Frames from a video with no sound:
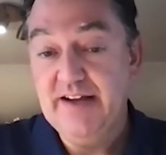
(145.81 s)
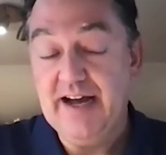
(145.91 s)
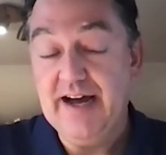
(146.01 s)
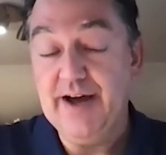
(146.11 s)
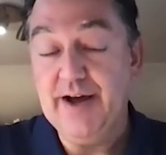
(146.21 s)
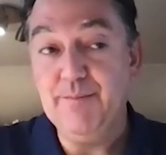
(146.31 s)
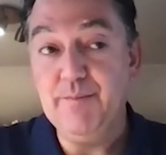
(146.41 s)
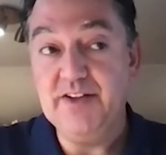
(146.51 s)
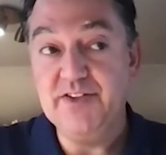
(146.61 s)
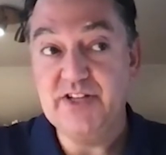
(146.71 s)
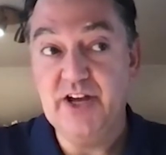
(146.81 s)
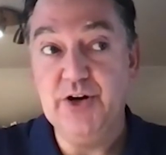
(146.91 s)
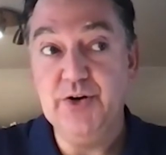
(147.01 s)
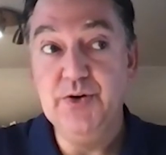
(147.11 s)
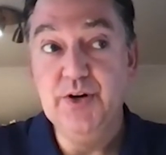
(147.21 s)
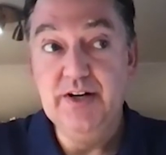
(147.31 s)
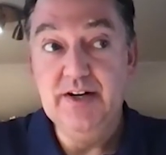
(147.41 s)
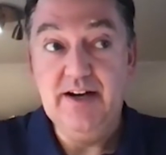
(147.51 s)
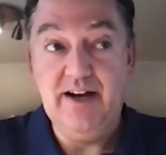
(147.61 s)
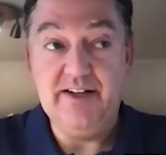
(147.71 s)
And so
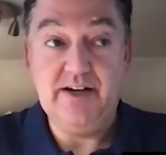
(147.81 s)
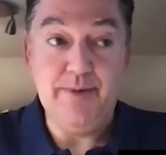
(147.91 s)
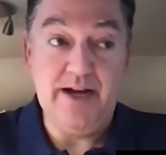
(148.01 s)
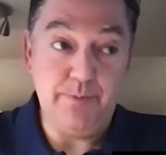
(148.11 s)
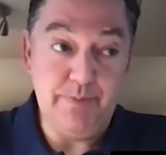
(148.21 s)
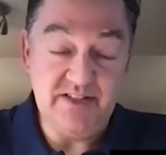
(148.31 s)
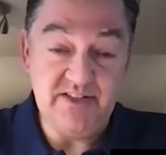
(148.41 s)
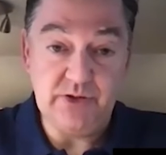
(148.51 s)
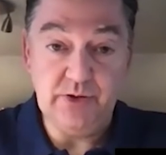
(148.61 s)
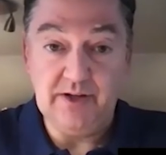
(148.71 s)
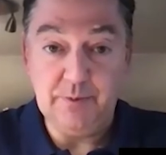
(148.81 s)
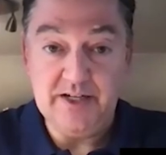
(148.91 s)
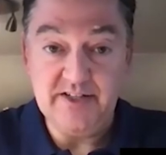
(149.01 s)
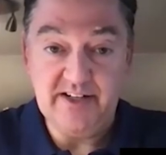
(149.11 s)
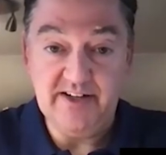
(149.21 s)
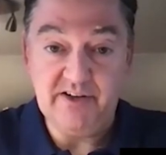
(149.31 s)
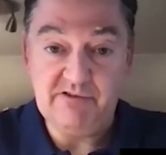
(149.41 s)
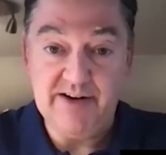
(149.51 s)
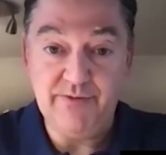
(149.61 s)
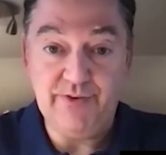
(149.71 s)
I'd come out of business school. I went to
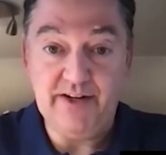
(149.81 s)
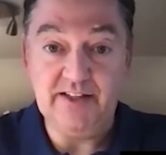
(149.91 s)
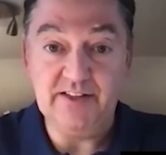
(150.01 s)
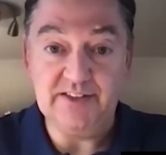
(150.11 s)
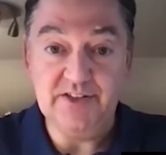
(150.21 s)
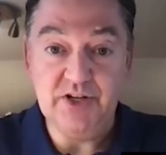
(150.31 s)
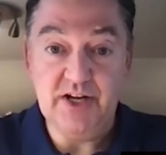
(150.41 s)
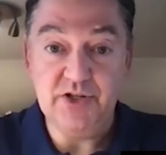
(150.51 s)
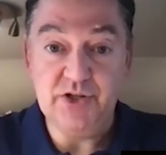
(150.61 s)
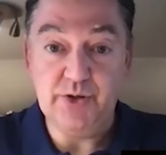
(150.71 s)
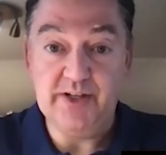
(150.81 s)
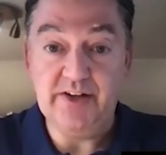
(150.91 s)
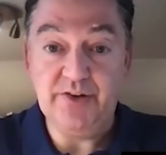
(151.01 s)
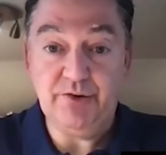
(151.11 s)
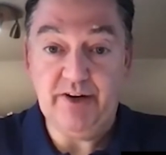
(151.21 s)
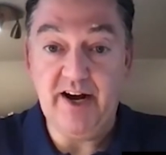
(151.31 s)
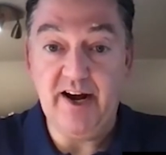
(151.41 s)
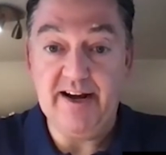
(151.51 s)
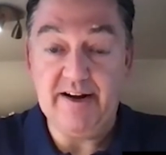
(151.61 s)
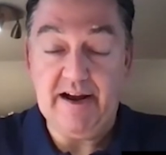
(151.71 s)
Cranfield and joined
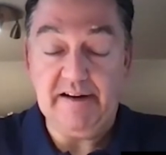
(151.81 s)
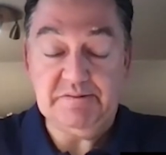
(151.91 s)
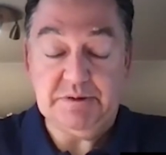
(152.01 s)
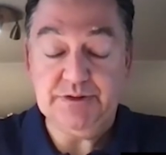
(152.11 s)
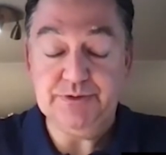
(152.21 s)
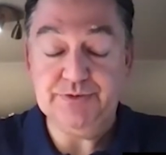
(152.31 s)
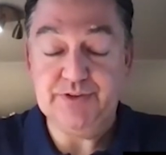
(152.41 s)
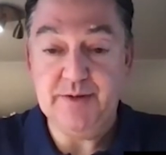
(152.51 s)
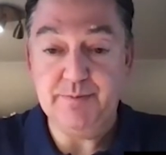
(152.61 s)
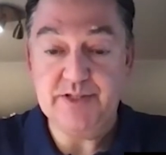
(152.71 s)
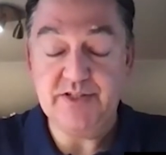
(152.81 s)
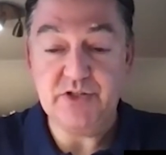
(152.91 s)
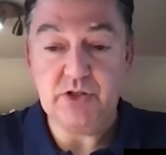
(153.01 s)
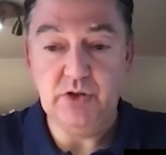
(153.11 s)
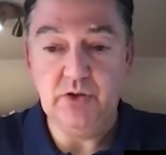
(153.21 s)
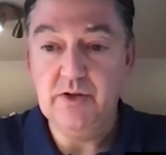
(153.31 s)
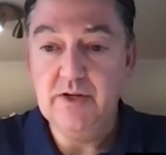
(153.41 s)
3i out of business school.